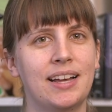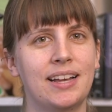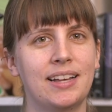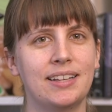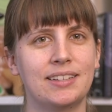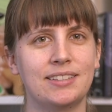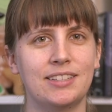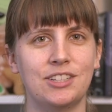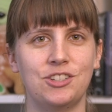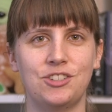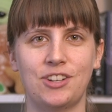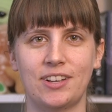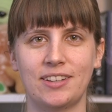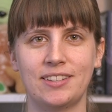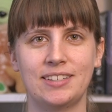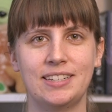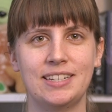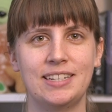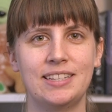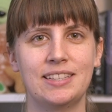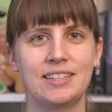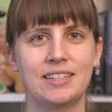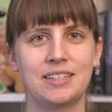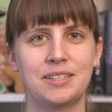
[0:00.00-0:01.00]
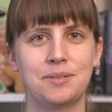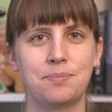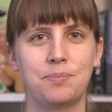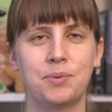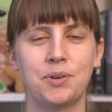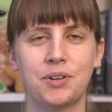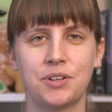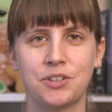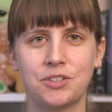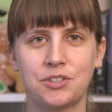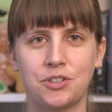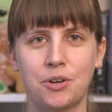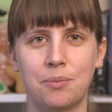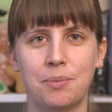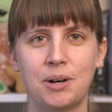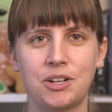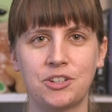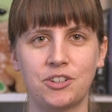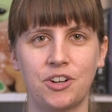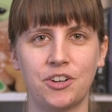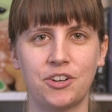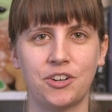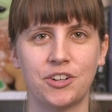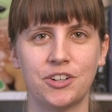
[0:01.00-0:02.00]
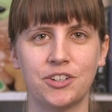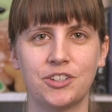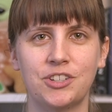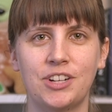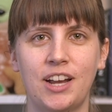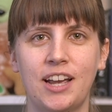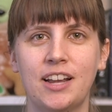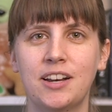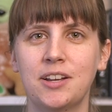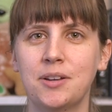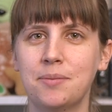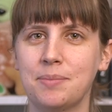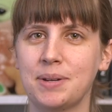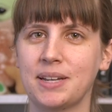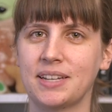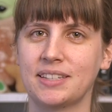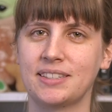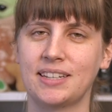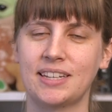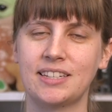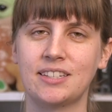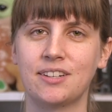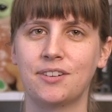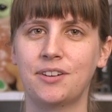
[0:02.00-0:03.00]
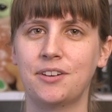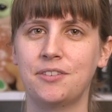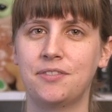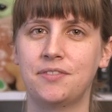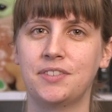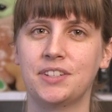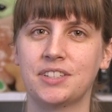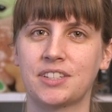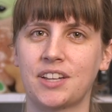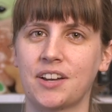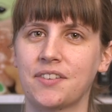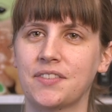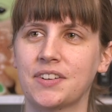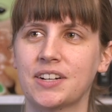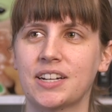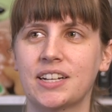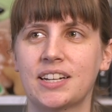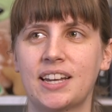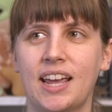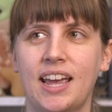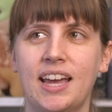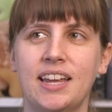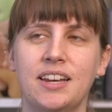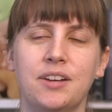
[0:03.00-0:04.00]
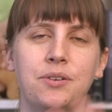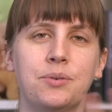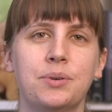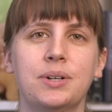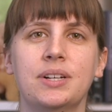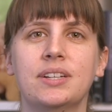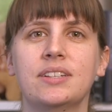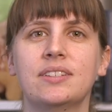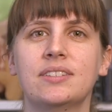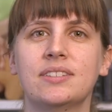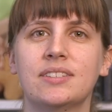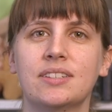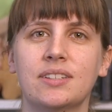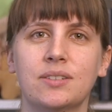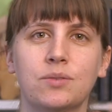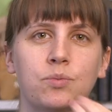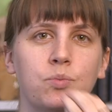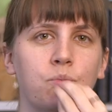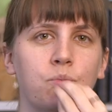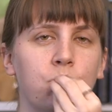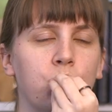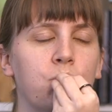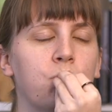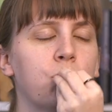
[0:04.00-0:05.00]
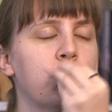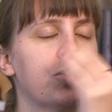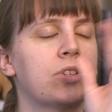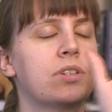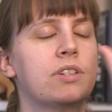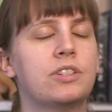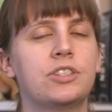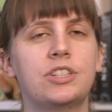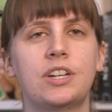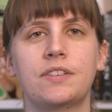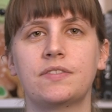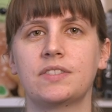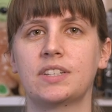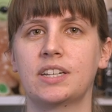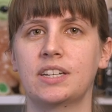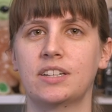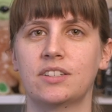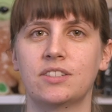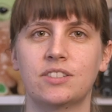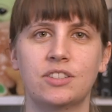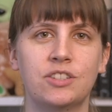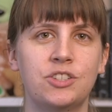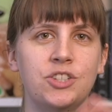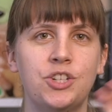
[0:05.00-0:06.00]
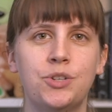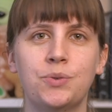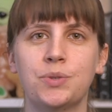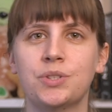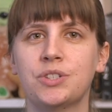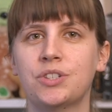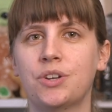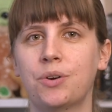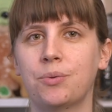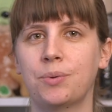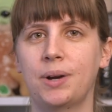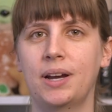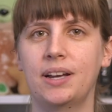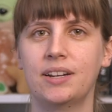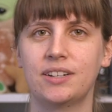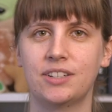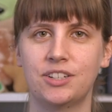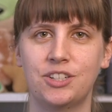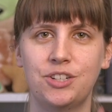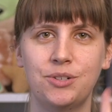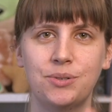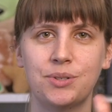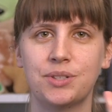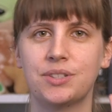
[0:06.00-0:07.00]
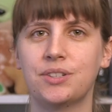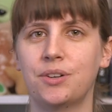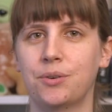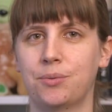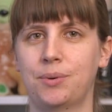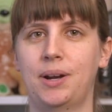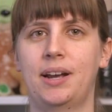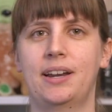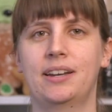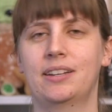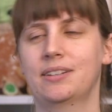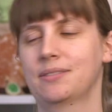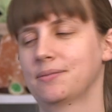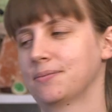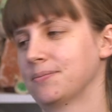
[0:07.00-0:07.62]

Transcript: suggesting this book so much on her channel, because that's how I discovered it, and it was chef's kiss. She was so right. She was so right.